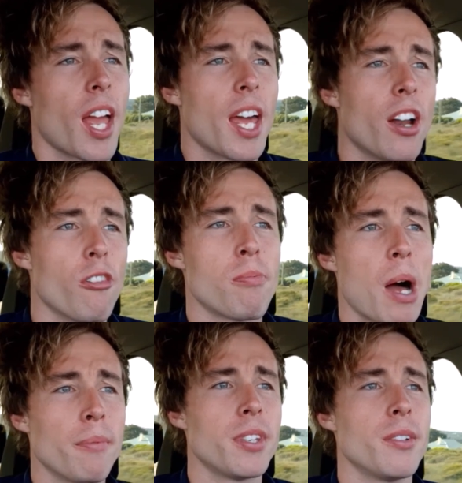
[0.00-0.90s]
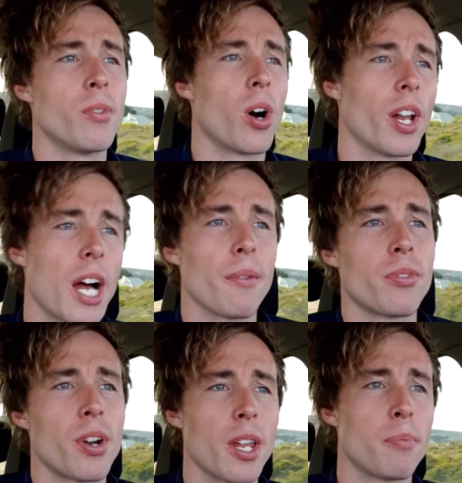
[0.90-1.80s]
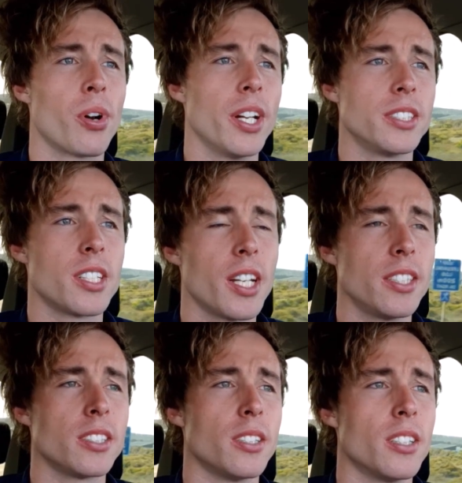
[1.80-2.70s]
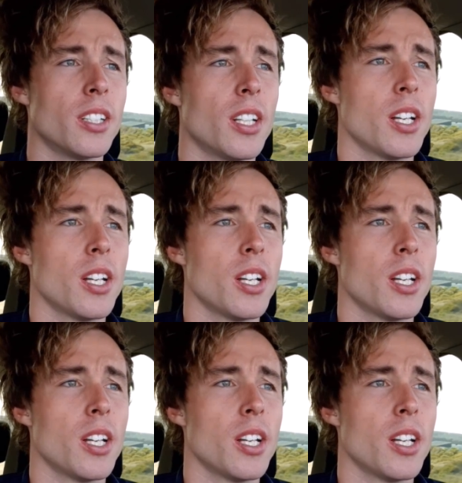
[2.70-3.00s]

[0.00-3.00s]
and I've pumped him right up throughout the pre-season.